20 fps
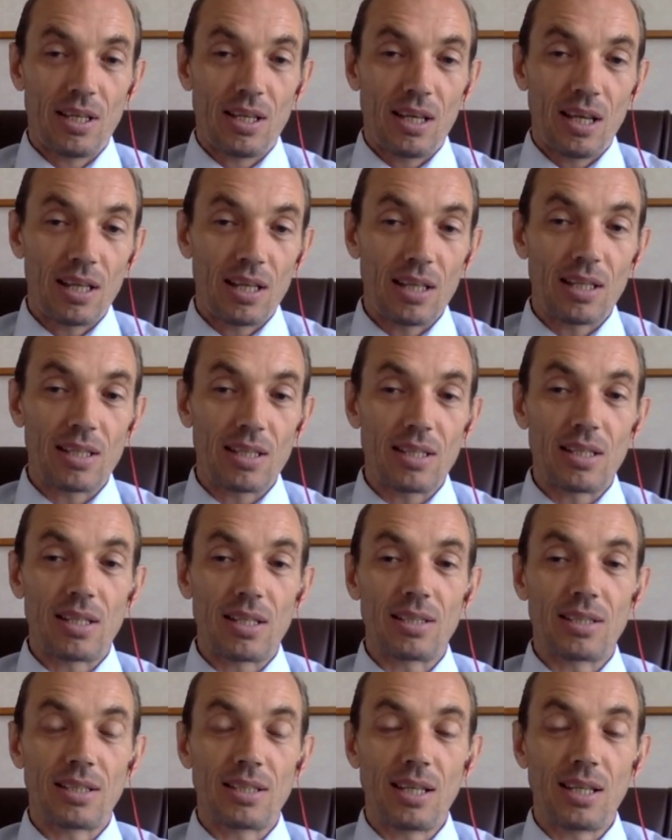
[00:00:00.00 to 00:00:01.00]
And the
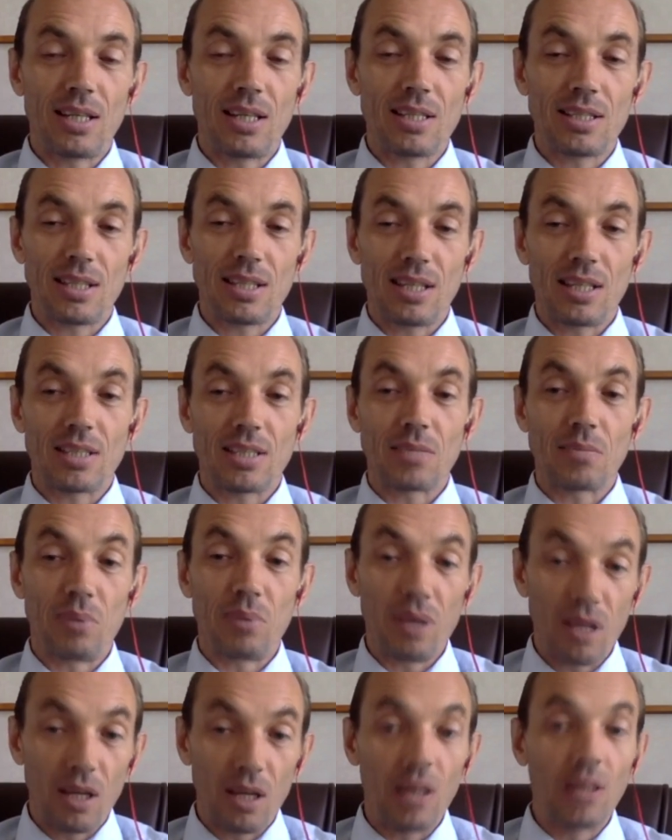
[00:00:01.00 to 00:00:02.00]
disease is
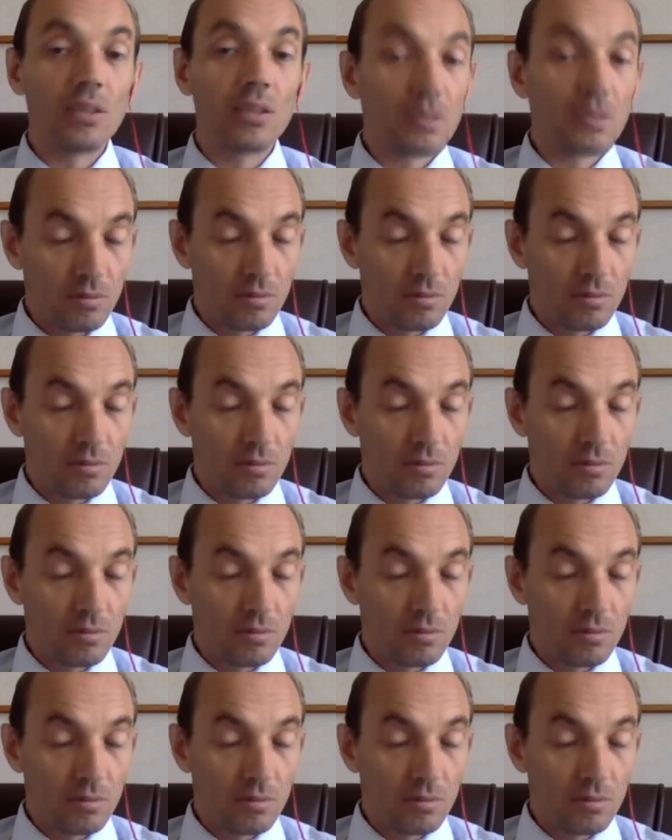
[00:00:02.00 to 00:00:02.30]
being,